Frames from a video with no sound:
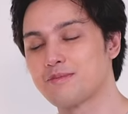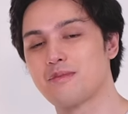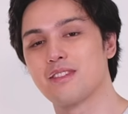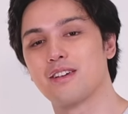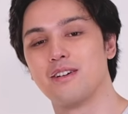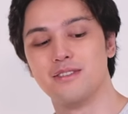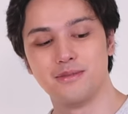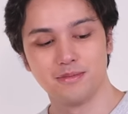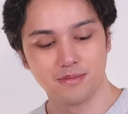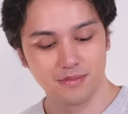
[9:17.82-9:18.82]

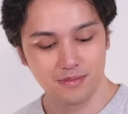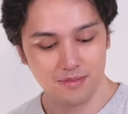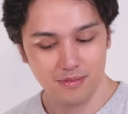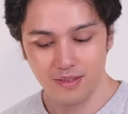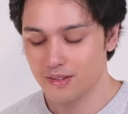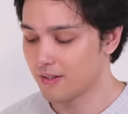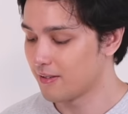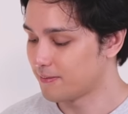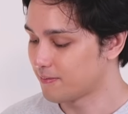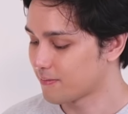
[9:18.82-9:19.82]

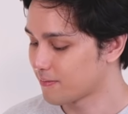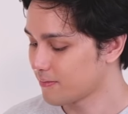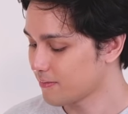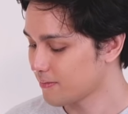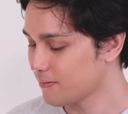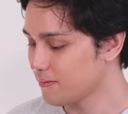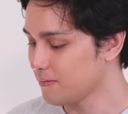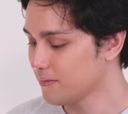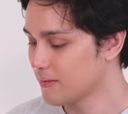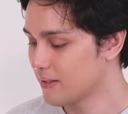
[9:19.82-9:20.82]

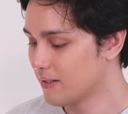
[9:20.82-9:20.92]
No words are spoken by the person on screen.